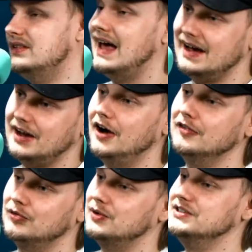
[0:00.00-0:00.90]
lack
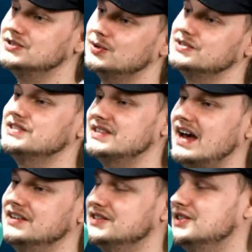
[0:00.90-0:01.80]
of resources
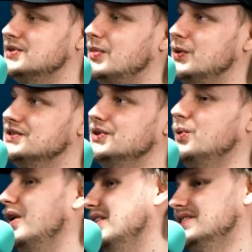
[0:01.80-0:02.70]
at his disposal,
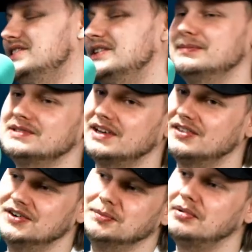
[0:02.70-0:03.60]
where it seems
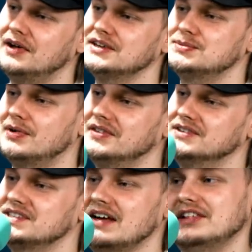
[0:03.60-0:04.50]
like the Duplass
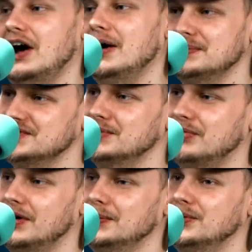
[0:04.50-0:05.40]
brothers have the opposite
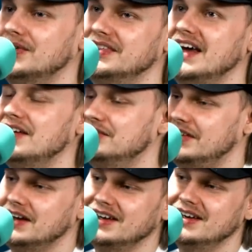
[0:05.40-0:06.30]
problem, where they have
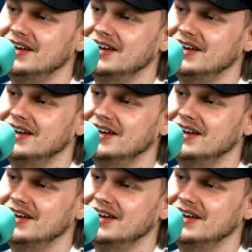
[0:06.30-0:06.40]
like